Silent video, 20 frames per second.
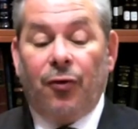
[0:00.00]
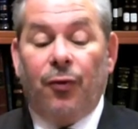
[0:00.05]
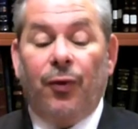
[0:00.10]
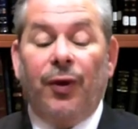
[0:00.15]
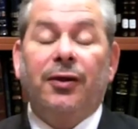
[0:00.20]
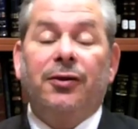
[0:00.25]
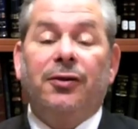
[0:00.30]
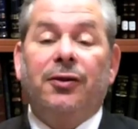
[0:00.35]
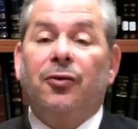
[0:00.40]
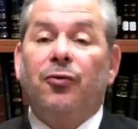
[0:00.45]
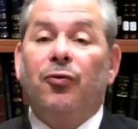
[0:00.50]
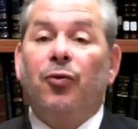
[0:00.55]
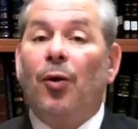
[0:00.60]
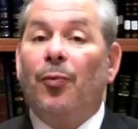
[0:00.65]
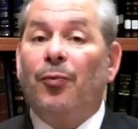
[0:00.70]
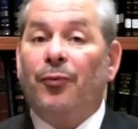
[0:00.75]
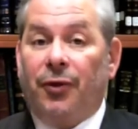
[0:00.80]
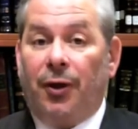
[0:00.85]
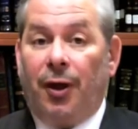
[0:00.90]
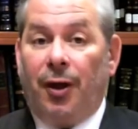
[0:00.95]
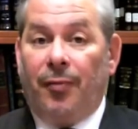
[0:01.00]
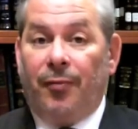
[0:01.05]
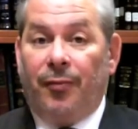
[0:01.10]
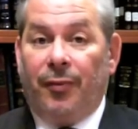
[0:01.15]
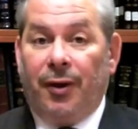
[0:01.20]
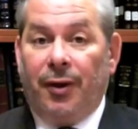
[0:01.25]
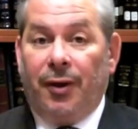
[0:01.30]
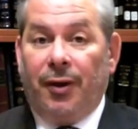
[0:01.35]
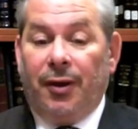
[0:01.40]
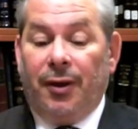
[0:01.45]
A question crops up
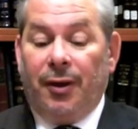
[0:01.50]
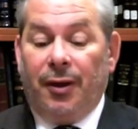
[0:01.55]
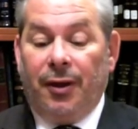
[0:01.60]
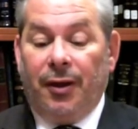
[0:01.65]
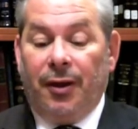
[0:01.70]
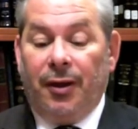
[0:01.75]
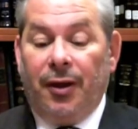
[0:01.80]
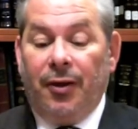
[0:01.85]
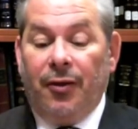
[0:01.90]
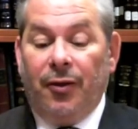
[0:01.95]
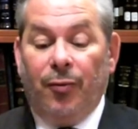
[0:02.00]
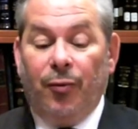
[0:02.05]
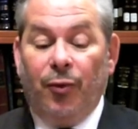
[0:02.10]
in